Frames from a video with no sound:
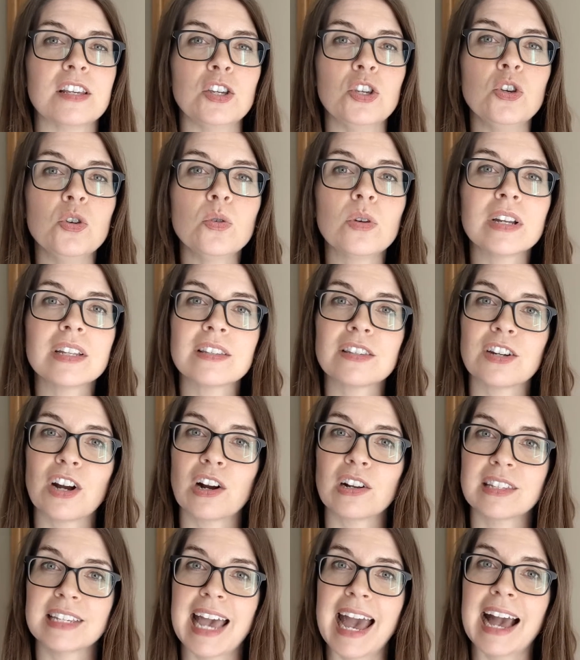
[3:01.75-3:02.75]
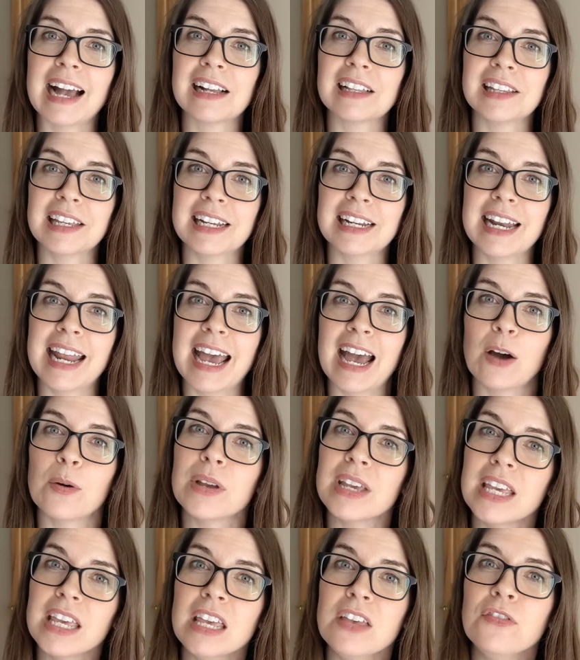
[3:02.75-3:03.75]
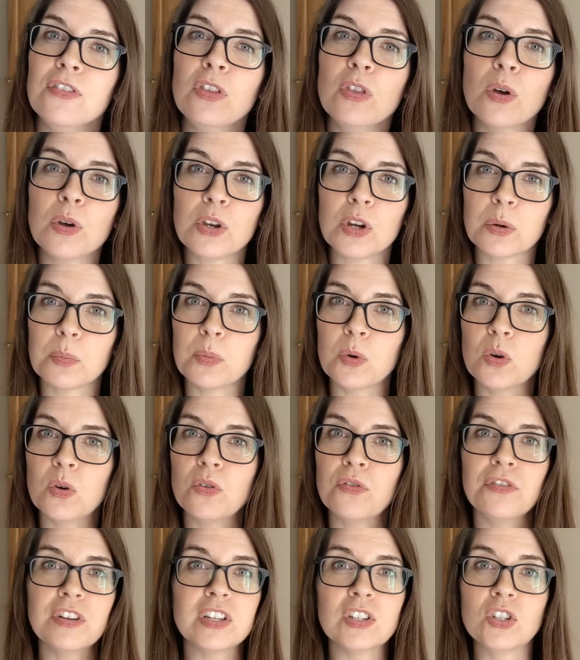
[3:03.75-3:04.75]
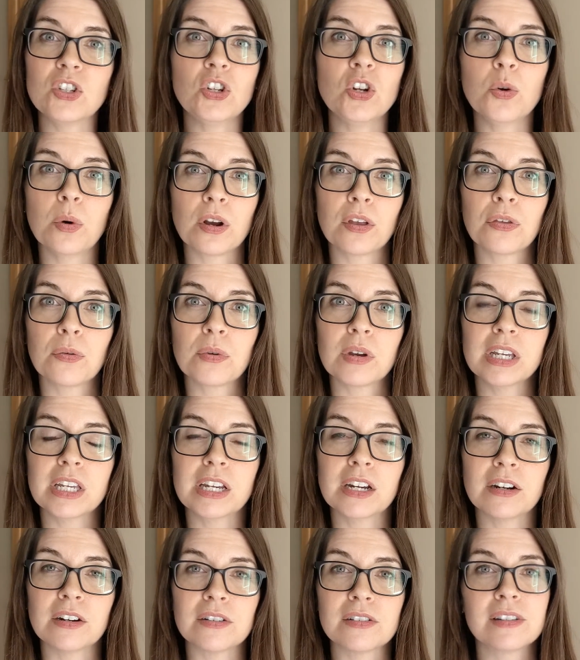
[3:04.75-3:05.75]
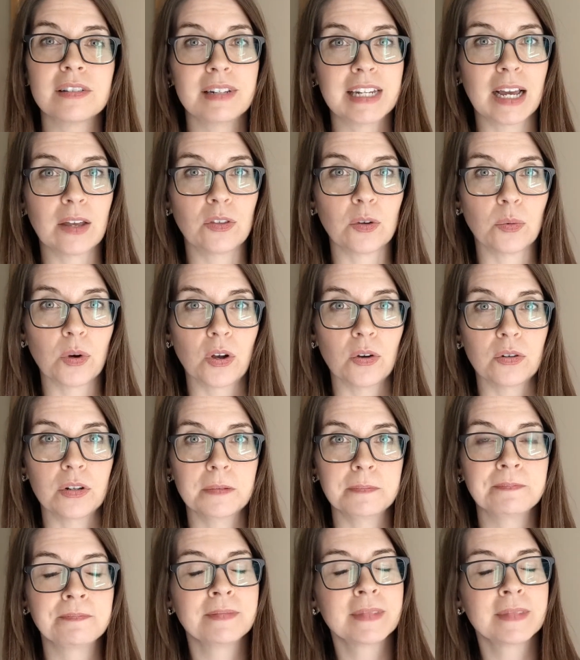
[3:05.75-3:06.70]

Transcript: that you can start tackling now, even though your move is 2 or 3 years down the road.